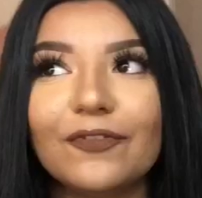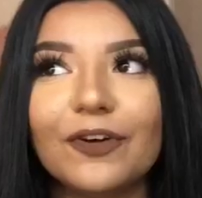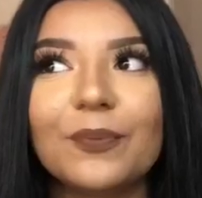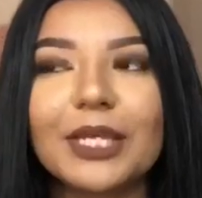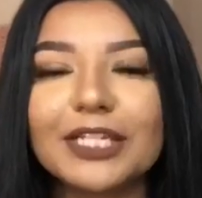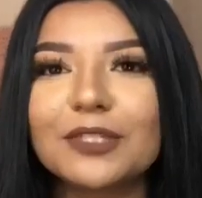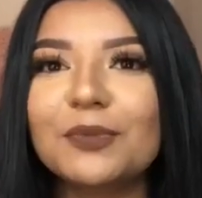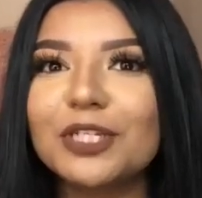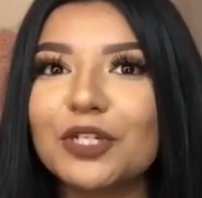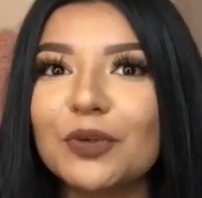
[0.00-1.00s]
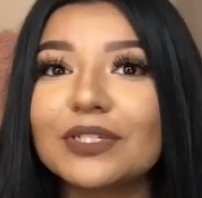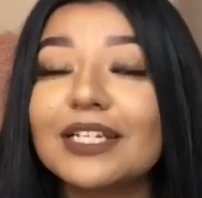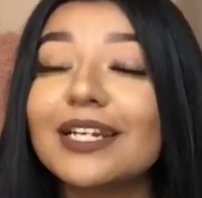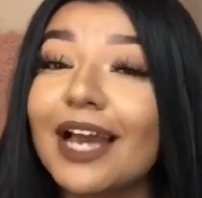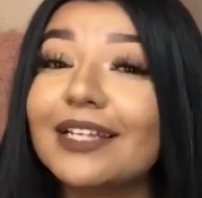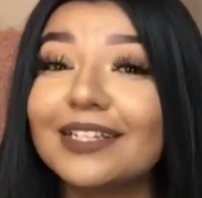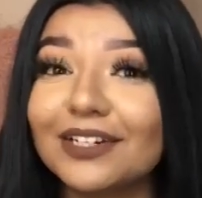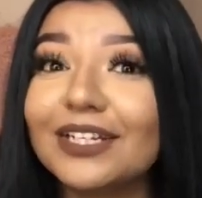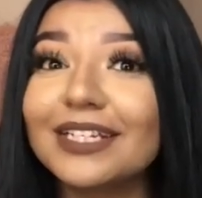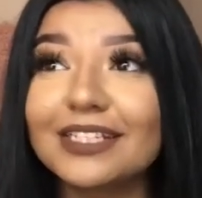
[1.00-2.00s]
For me to be chosen, I
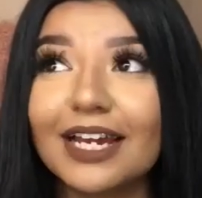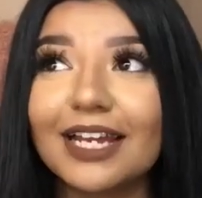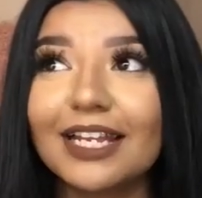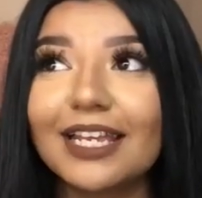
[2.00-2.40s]
literally died.